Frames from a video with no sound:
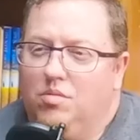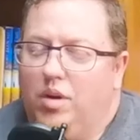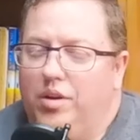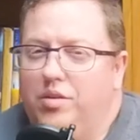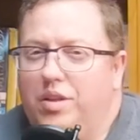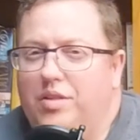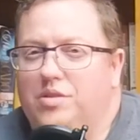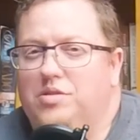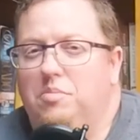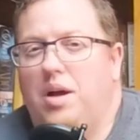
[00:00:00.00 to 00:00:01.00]
Right. Do you think
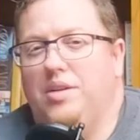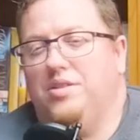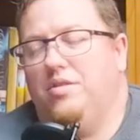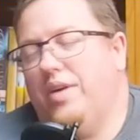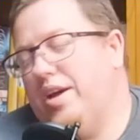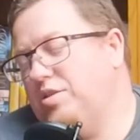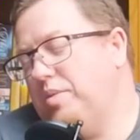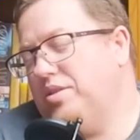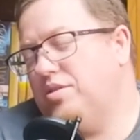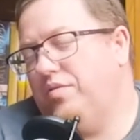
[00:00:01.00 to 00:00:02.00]
there's some positive
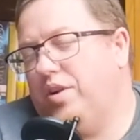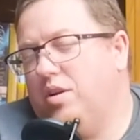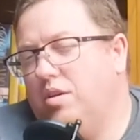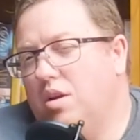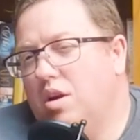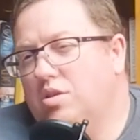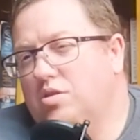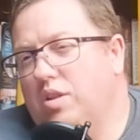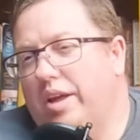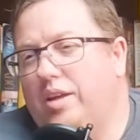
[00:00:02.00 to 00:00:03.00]
aspects to fear?
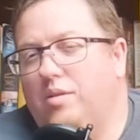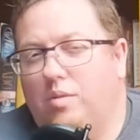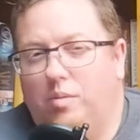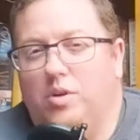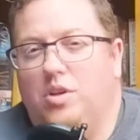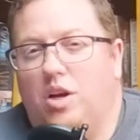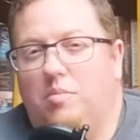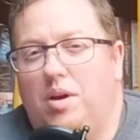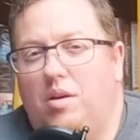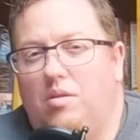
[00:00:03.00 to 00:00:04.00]
So like we're
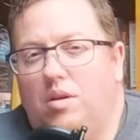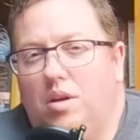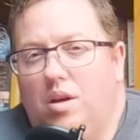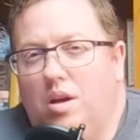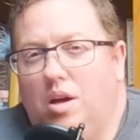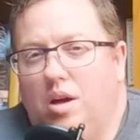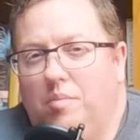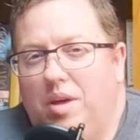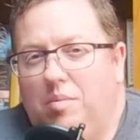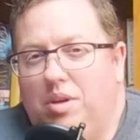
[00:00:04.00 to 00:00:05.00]
talking about
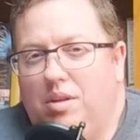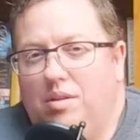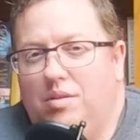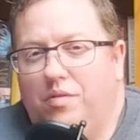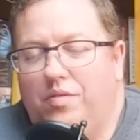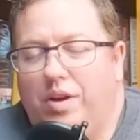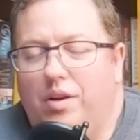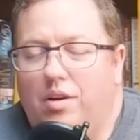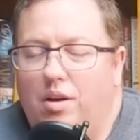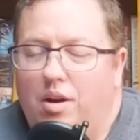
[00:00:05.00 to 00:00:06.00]
uh, maybe the
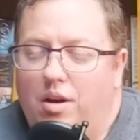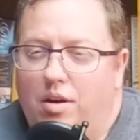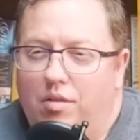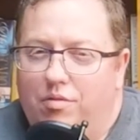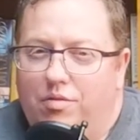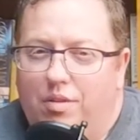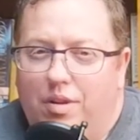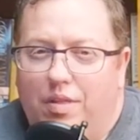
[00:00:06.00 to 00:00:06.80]
fear of...